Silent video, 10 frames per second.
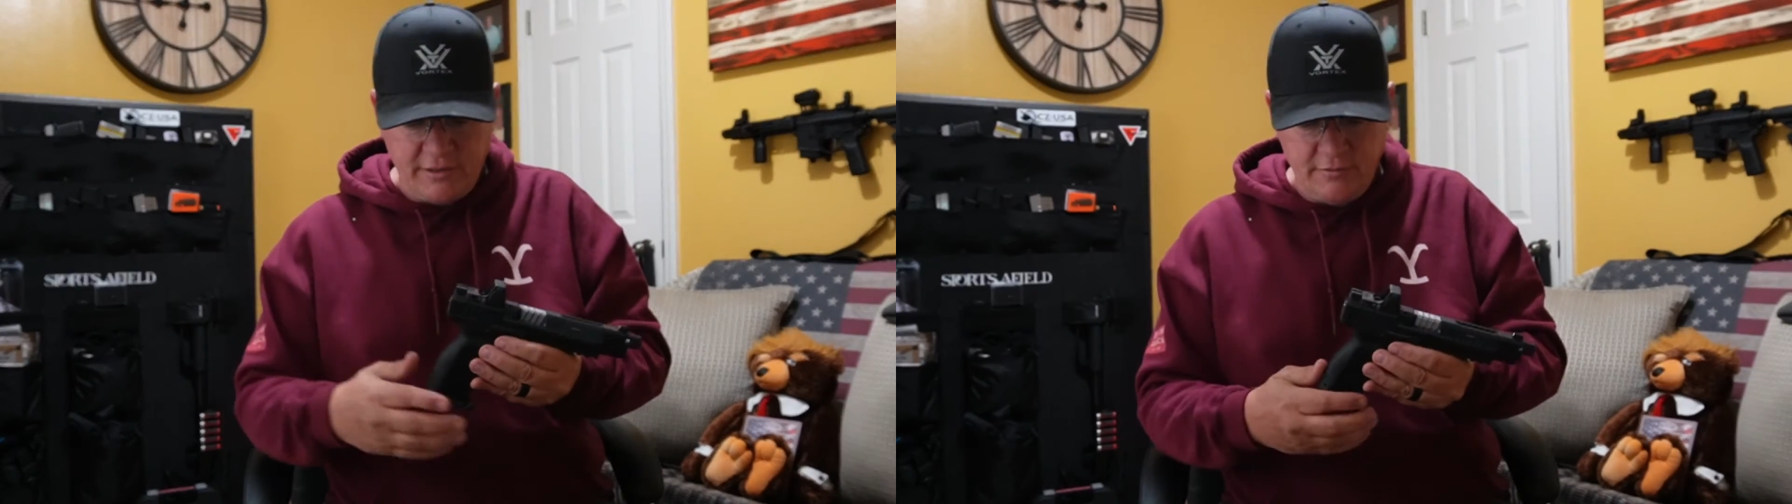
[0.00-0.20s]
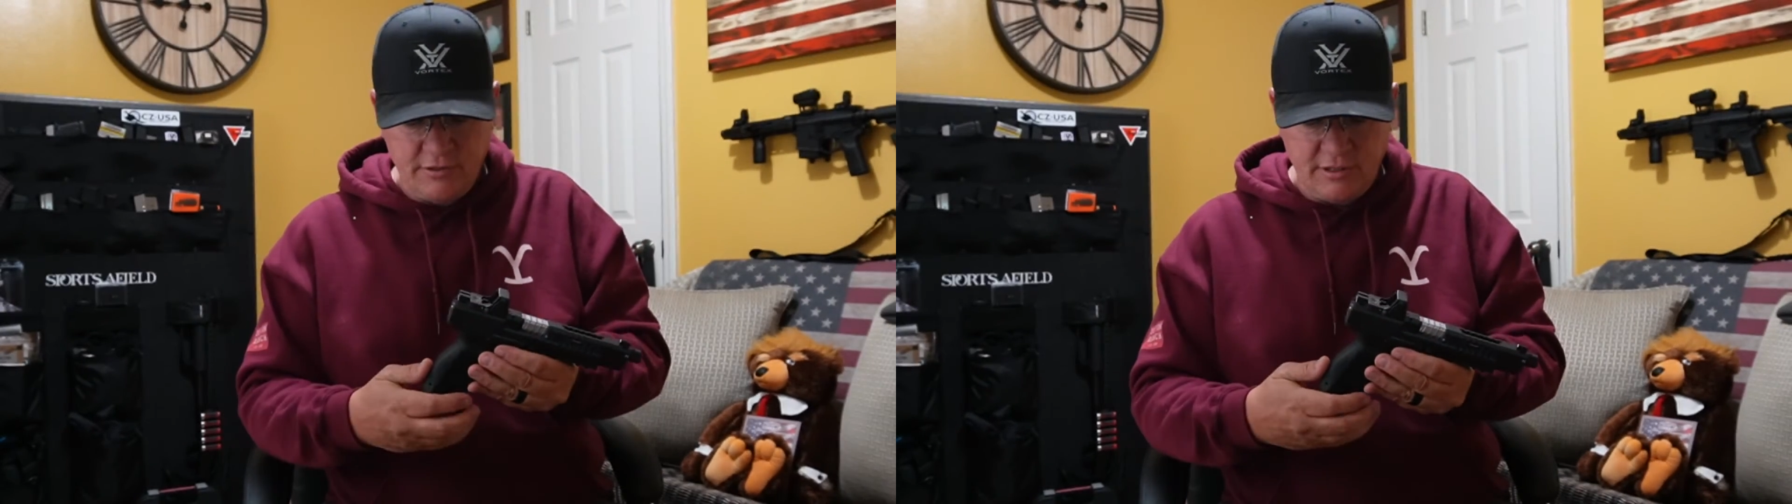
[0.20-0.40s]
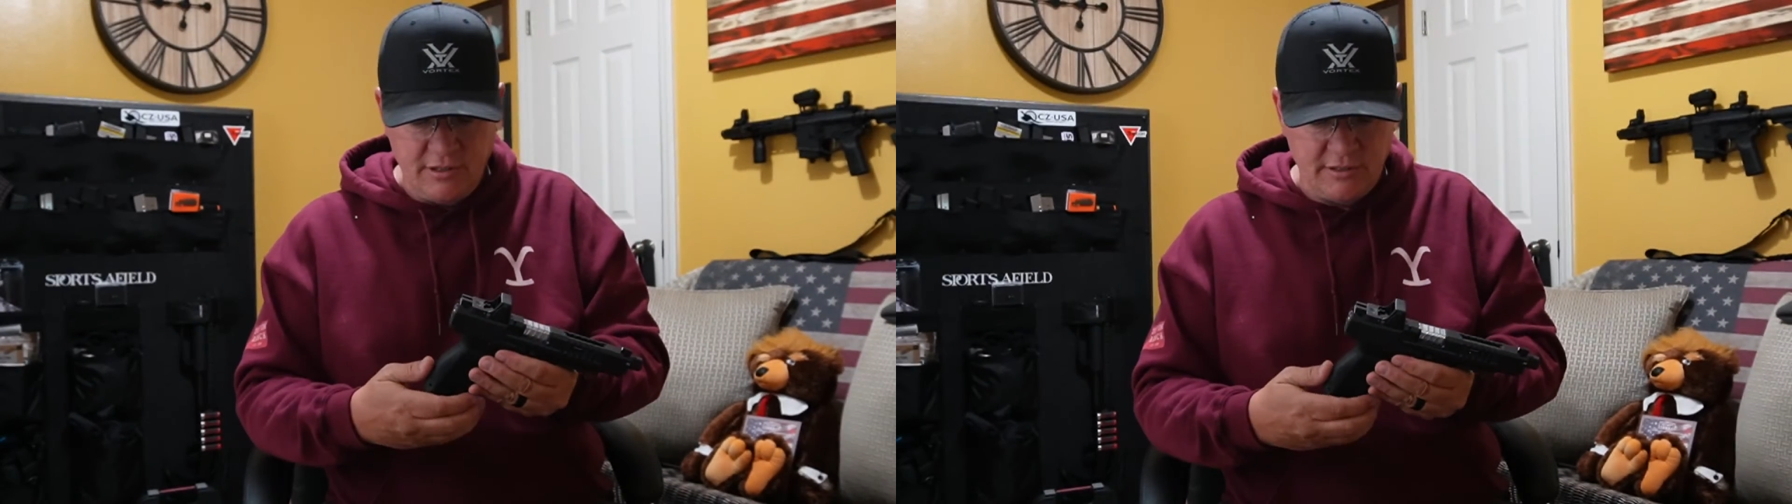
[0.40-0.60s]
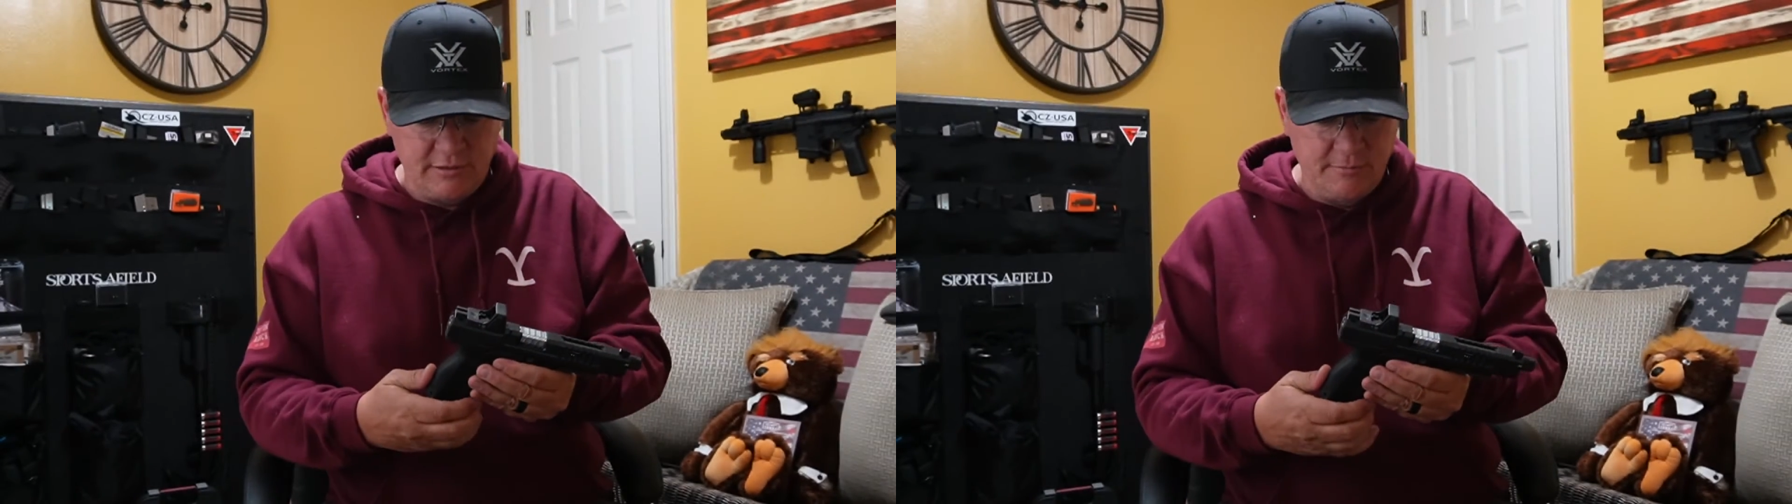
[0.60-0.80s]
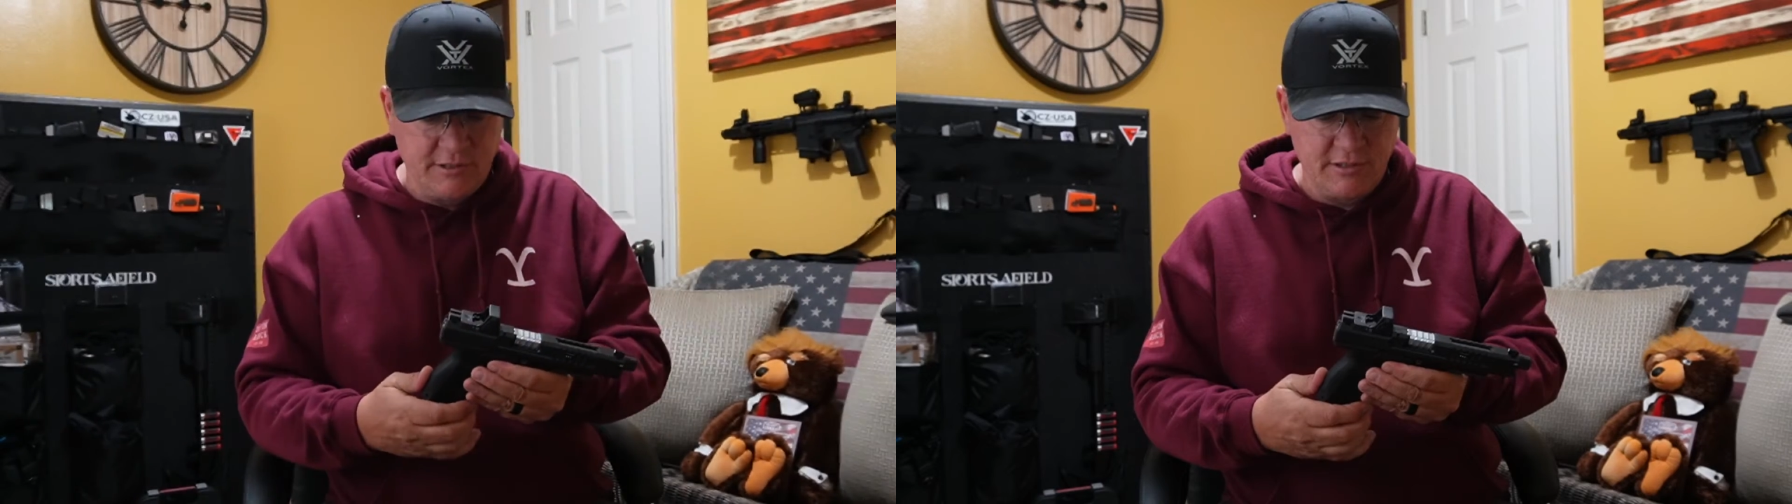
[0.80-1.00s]
you was
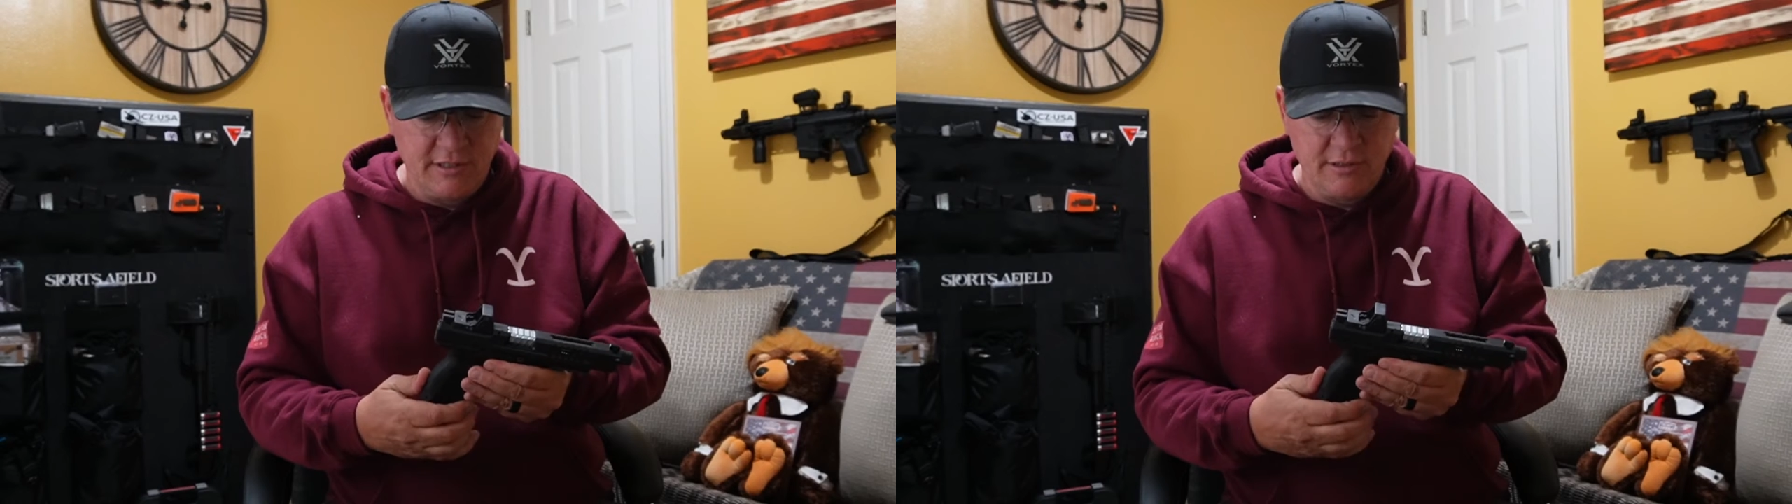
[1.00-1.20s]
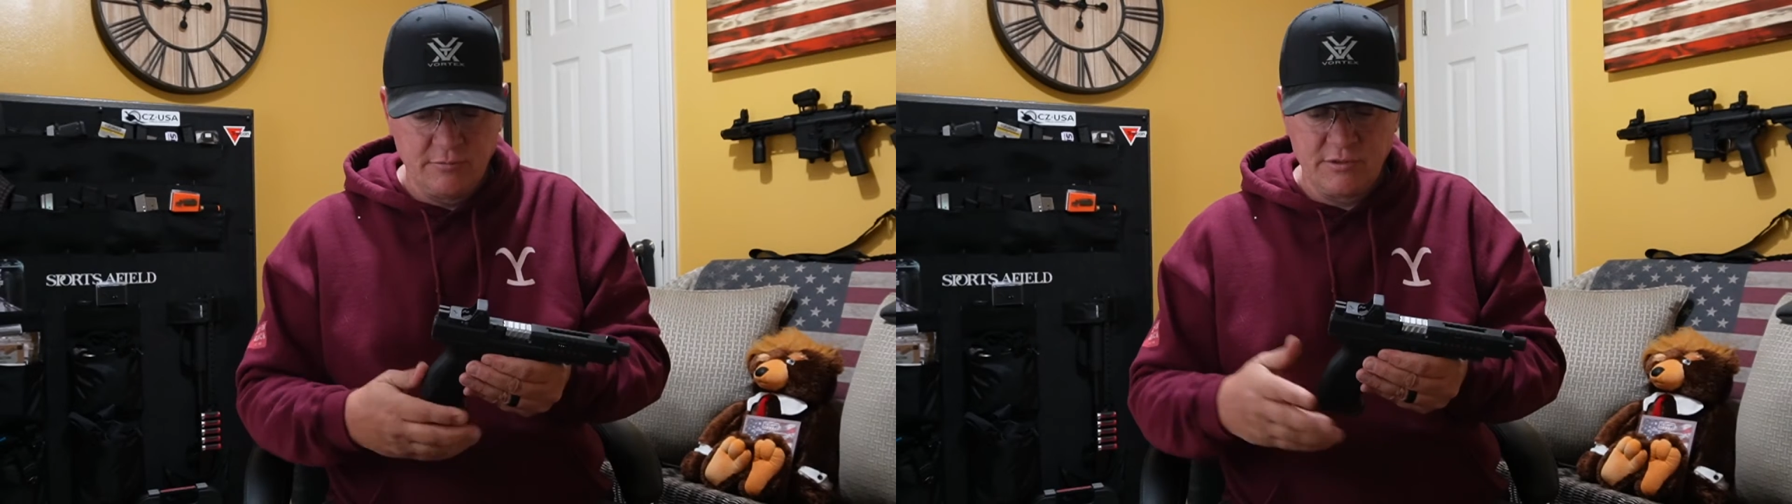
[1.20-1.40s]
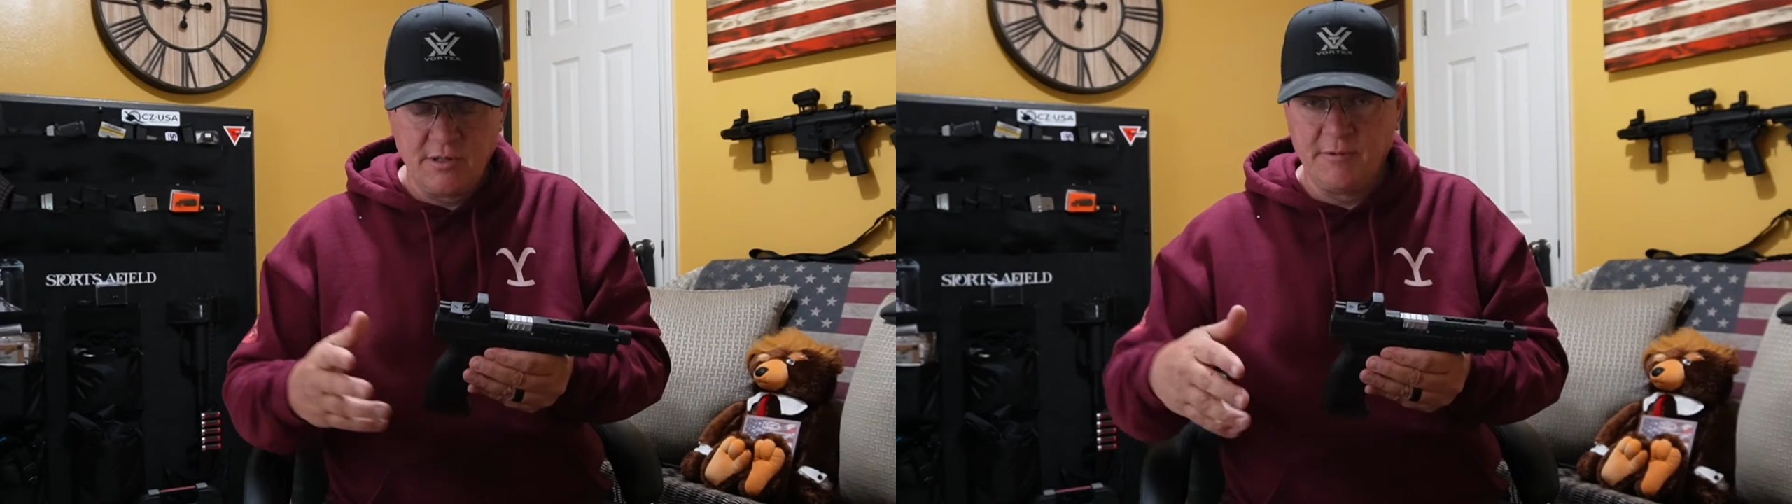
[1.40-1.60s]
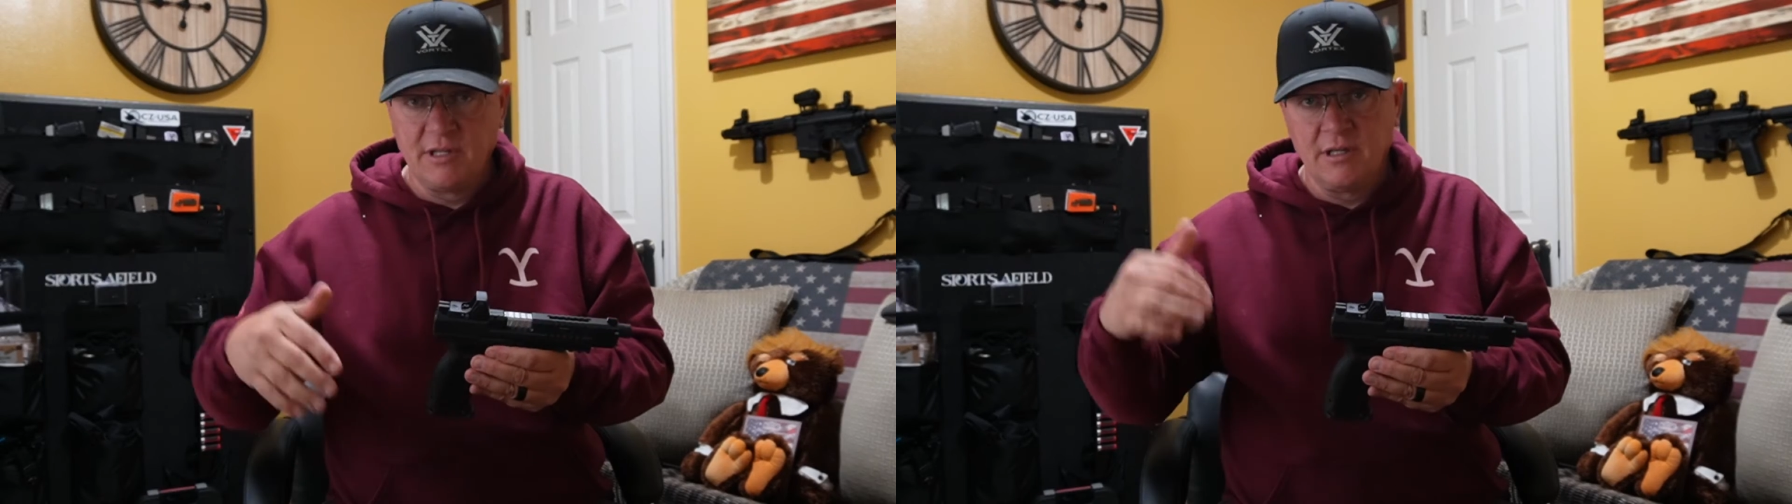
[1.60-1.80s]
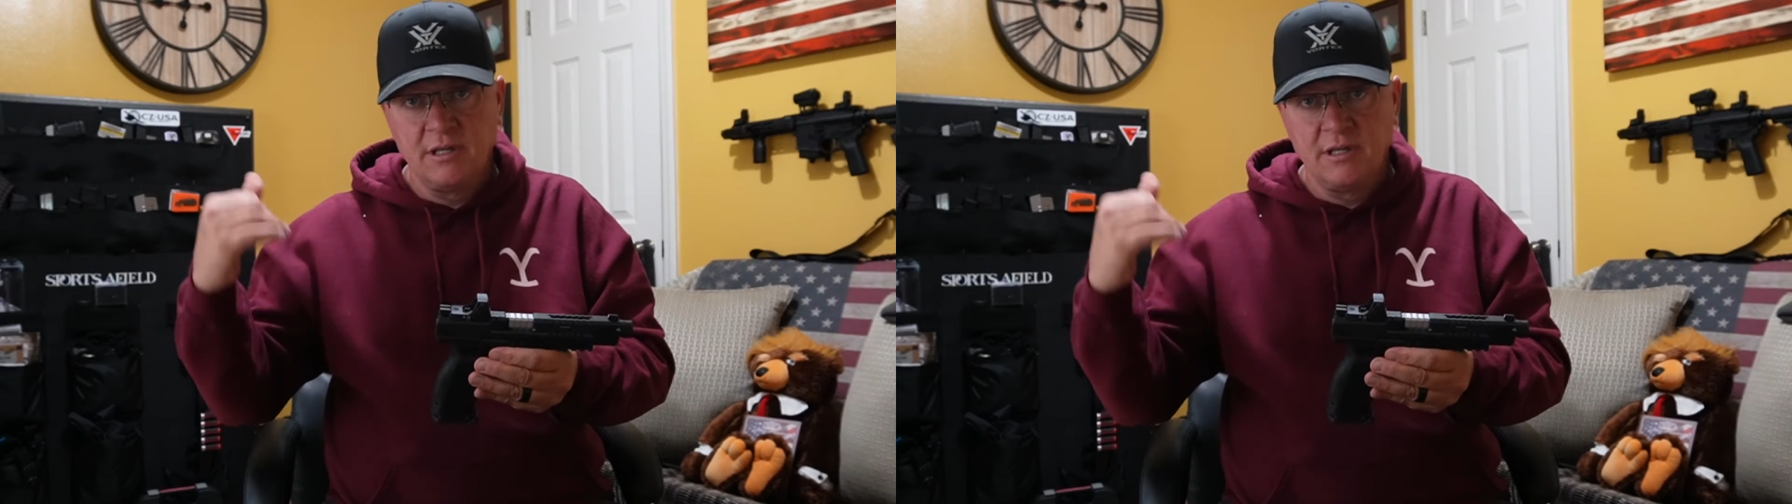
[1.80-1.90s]
accustomed to seeing on some of